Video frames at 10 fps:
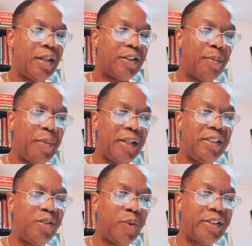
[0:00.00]
The
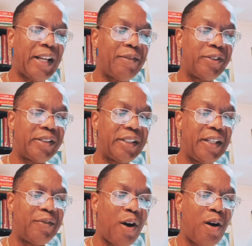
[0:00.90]
monies which I
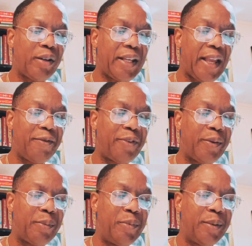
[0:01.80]
received all came from
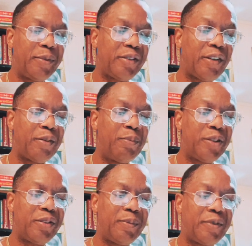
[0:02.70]
the members of the
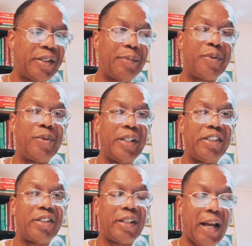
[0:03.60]
Muslim Temple in
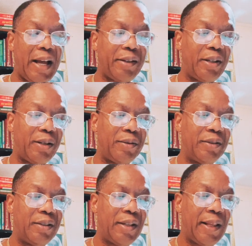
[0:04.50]
Chicago.
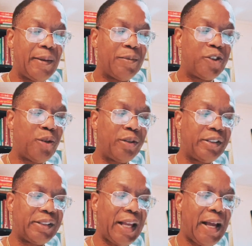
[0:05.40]
During the
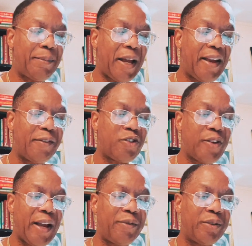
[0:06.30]
time I have
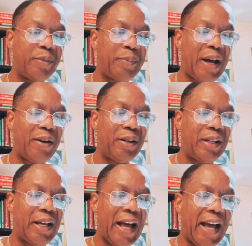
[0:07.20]
traveled about,
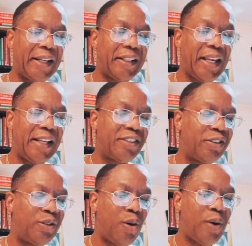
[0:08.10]
I engaged
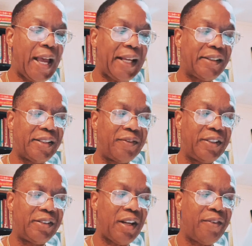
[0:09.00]
in no
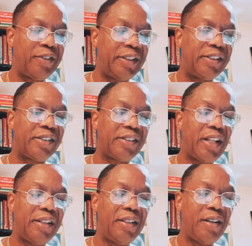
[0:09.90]
activities other than the
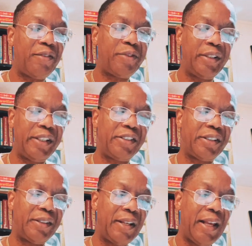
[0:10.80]
study of
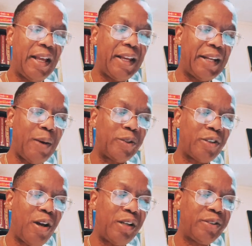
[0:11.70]
religion, and I was
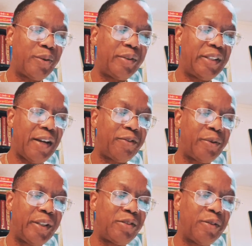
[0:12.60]
also
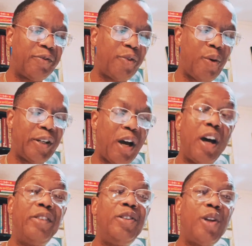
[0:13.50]
endeavoring to avoid
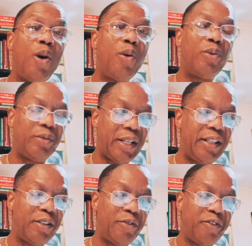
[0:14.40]
unknown
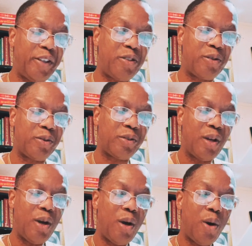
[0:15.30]
individuals
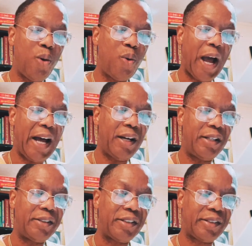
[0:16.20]
who I
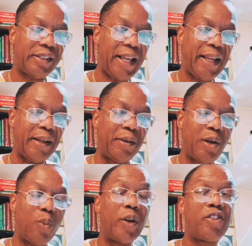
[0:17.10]
understand
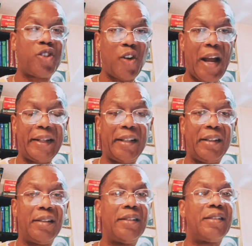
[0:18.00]
were trying
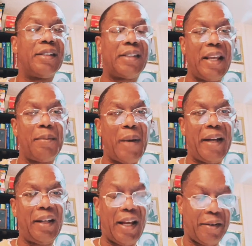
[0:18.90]
to take my
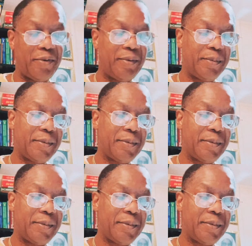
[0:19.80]
life.